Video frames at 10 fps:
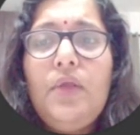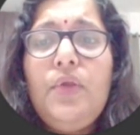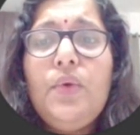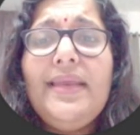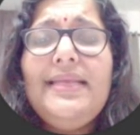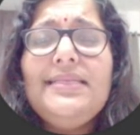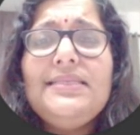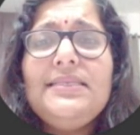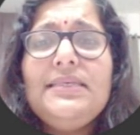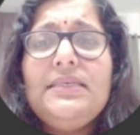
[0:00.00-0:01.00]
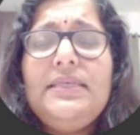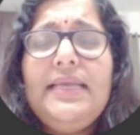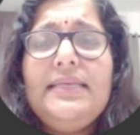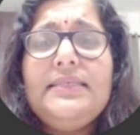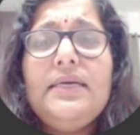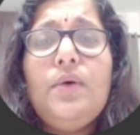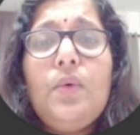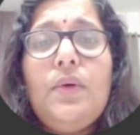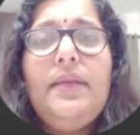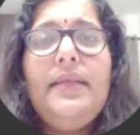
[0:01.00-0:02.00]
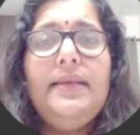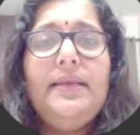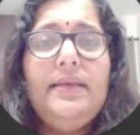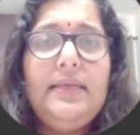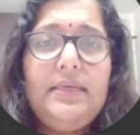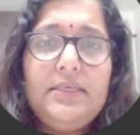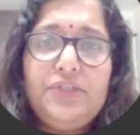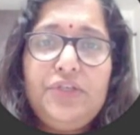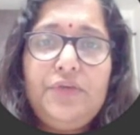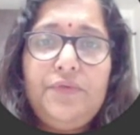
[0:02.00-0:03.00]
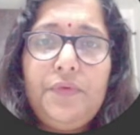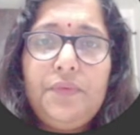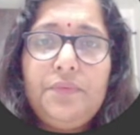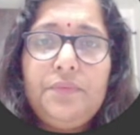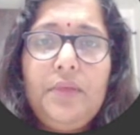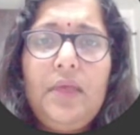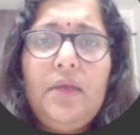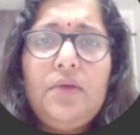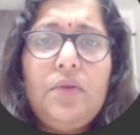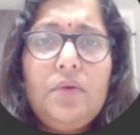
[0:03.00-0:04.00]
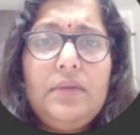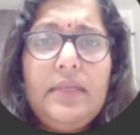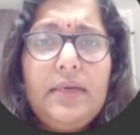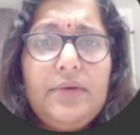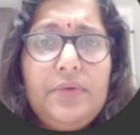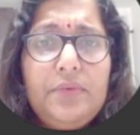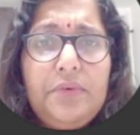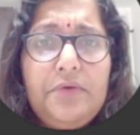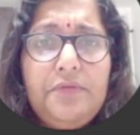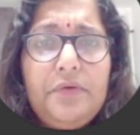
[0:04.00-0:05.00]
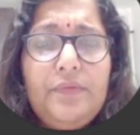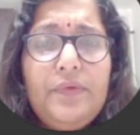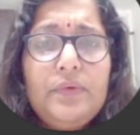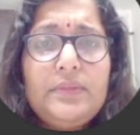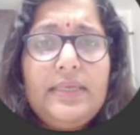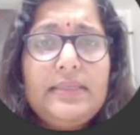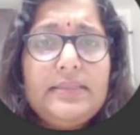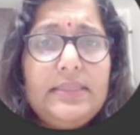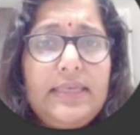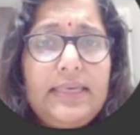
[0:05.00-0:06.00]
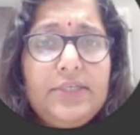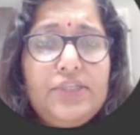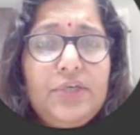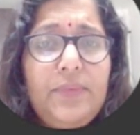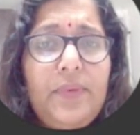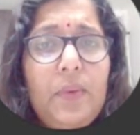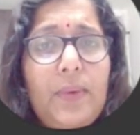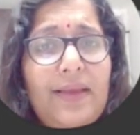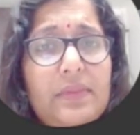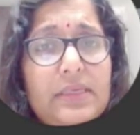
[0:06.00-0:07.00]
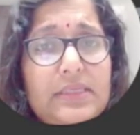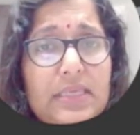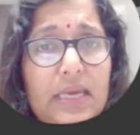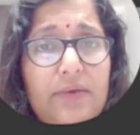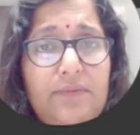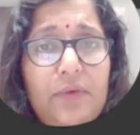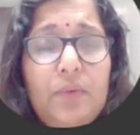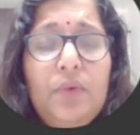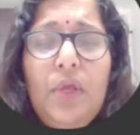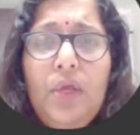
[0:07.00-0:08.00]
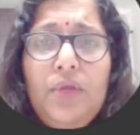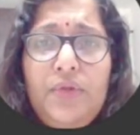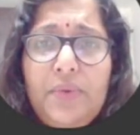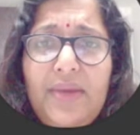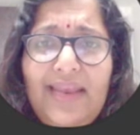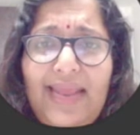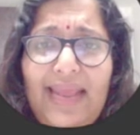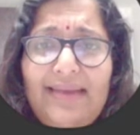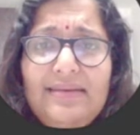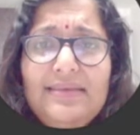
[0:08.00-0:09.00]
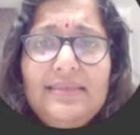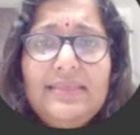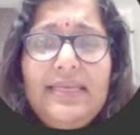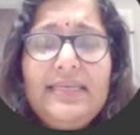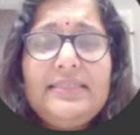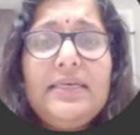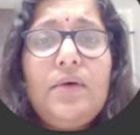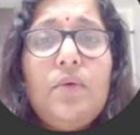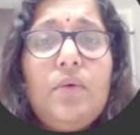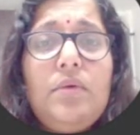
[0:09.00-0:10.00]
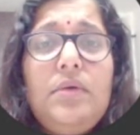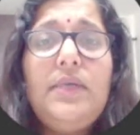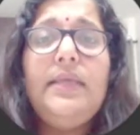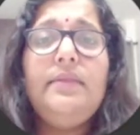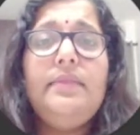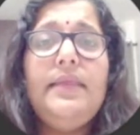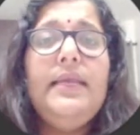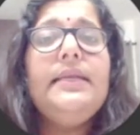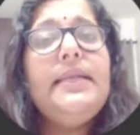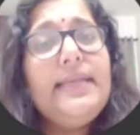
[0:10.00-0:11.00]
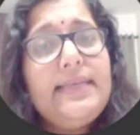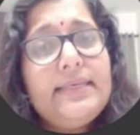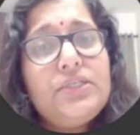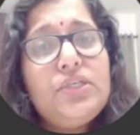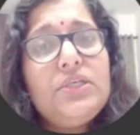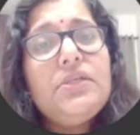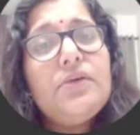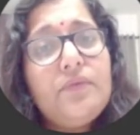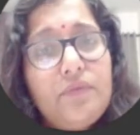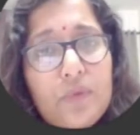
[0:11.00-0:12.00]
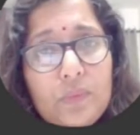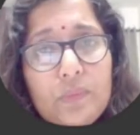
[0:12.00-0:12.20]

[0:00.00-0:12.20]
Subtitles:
You can insert data only in datasheet view. Though there are two different views, that is the datasheet view and the design view, you can enter data only in the datasheet view.